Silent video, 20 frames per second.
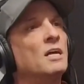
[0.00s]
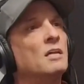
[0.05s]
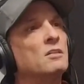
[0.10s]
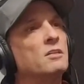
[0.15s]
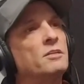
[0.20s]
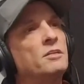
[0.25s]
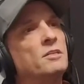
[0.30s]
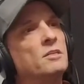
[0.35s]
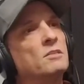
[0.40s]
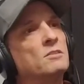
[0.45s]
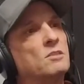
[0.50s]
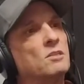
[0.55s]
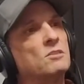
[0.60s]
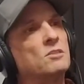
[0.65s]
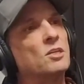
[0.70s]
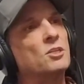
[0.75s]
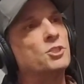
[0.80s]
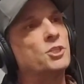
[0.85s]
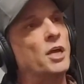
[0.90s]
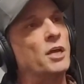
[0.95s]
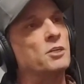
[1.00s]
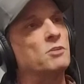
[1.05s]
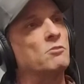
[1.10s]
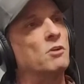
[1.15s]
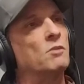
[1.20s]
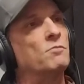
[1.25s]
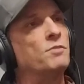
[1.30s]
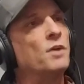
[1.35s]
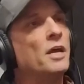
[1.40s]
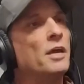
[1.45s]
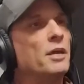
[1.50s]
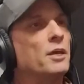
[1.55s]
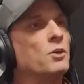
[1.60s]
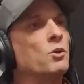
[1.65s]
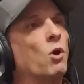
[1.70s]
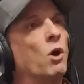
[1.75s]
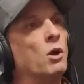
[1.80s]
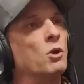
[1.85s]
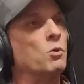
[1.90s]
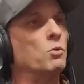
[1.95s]
leading to degenerative and
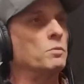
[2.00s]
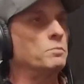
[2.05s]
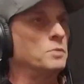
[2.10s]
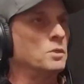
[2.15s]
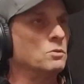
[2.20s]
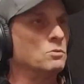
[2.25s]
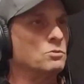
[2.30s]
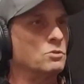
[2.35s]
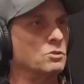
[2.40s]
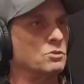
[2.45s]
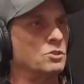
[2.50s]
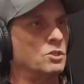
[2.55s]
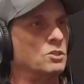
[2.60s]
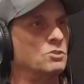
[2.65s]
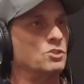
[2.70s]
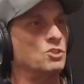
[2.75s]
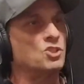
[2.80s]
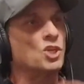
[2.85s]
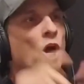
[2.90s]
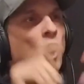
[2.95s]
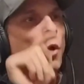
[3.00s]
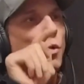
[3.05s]
autoimmune diseases.